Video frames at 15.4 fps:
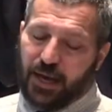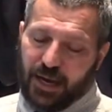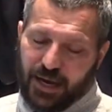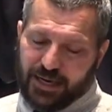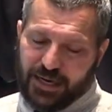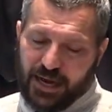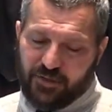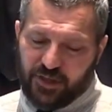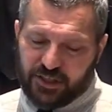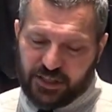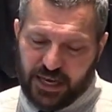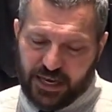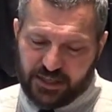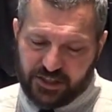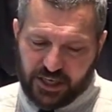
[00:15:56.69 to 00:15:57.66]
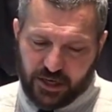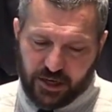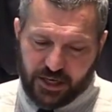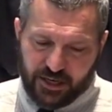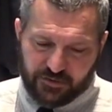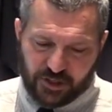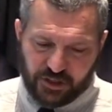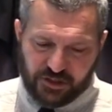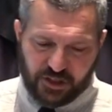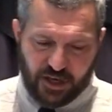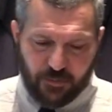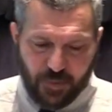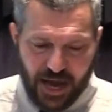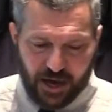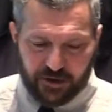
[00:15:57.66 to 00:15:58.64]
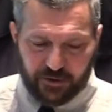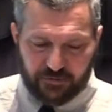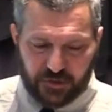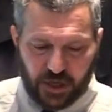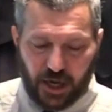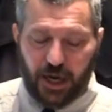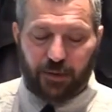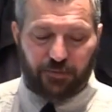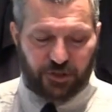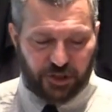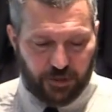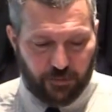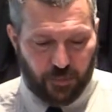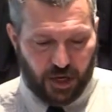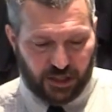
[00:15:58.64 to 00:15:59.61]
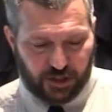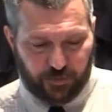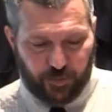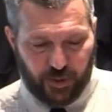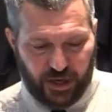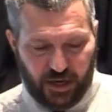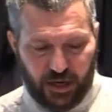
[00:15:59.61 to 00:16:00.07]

Again, the text here gives us the amount of time she must be